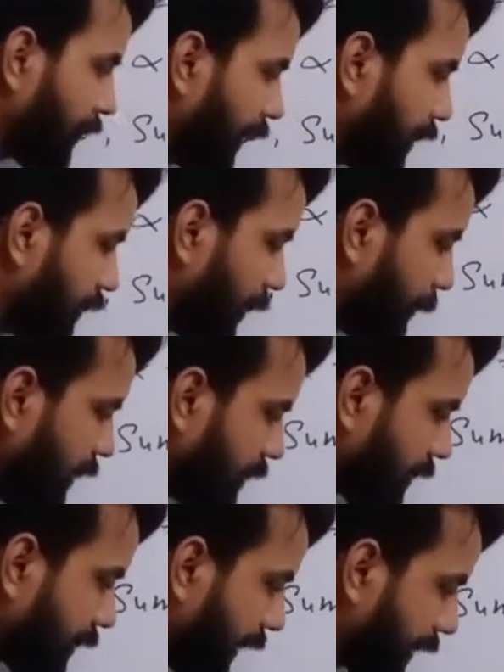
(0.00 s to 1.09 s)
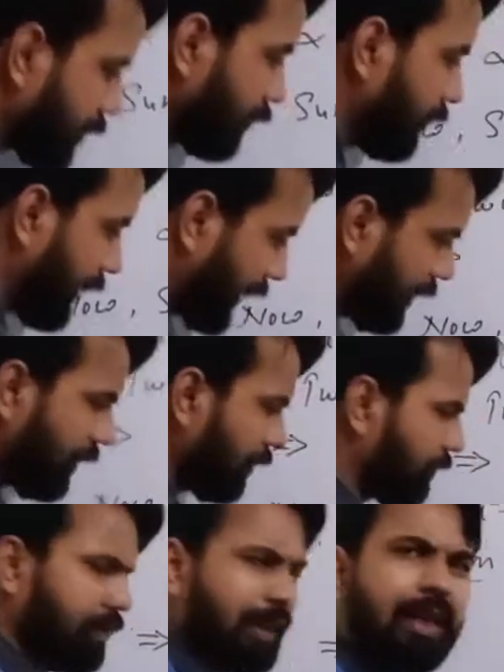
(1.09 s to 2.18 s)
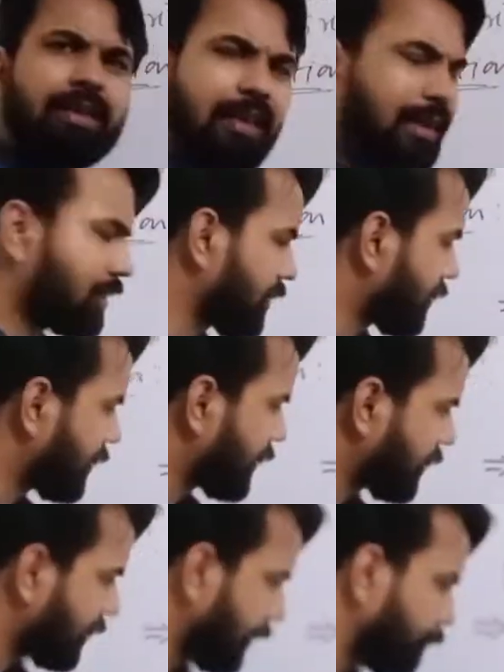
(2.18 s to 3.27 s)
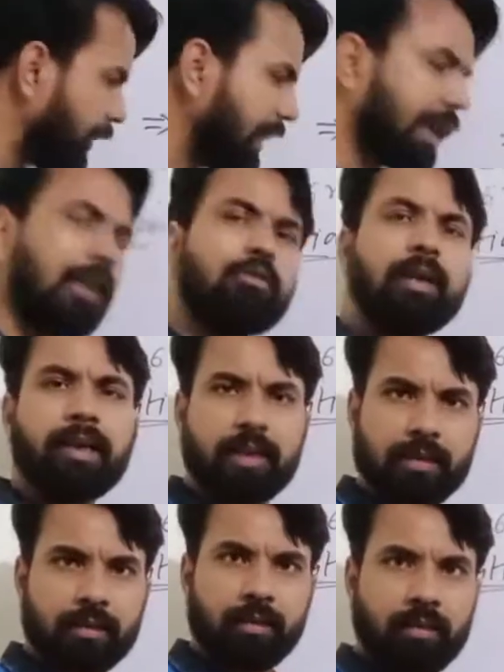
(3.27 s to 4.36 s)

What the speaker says: It will be 6. We can just simply calculate this.